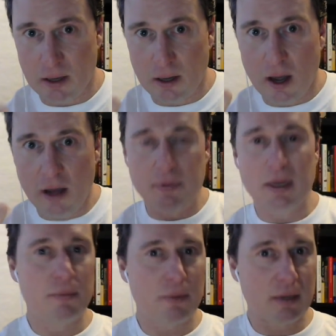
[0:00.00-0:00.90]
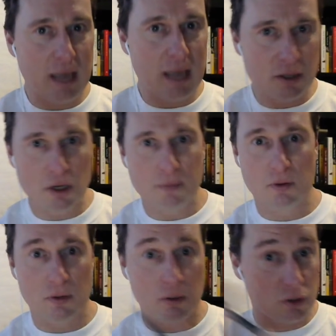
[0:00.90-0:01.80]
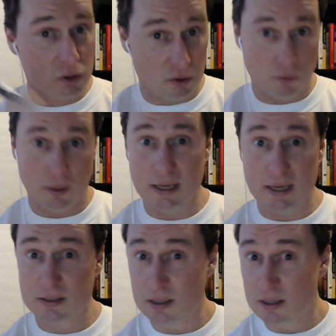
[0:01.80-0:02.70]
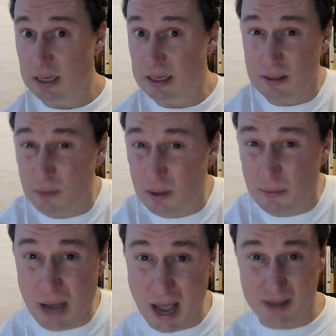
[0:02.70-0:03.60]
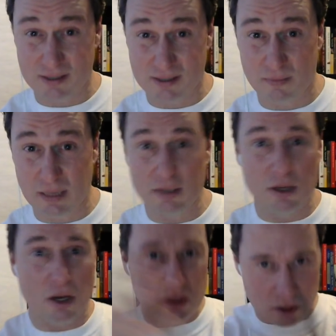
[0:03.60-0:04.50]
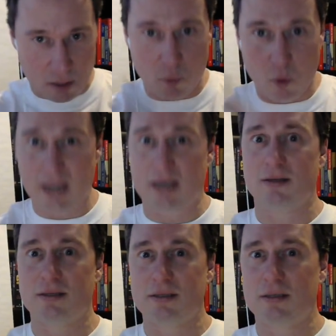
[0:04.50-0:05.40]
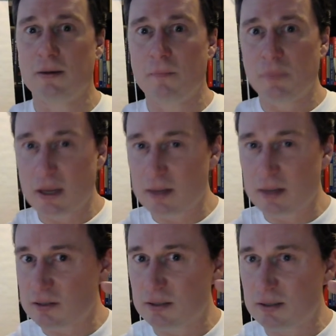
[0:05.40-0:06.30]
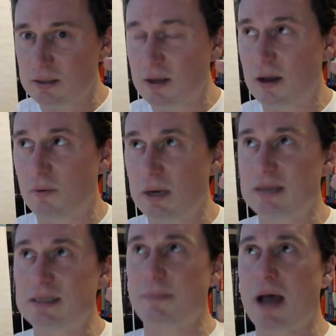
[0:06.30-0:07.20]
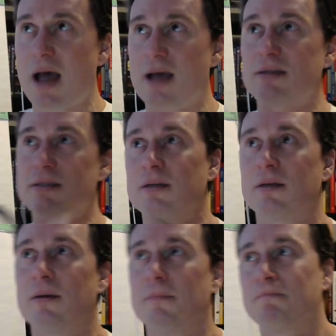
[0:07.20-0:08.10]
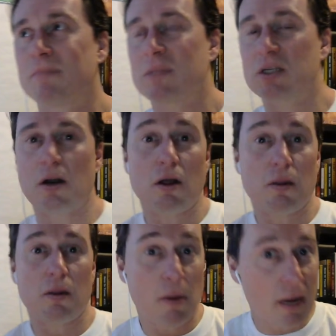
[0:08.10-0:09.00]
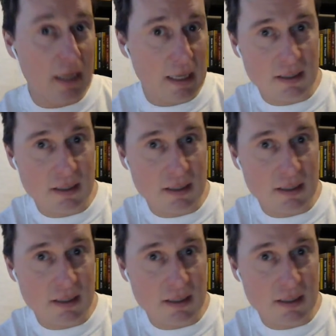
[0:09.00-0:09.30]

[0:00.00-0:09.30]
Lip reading: I've been able to catch up to in certain ways, and some of them pass them in some ways. Now, this when I say pass, it's not all about money.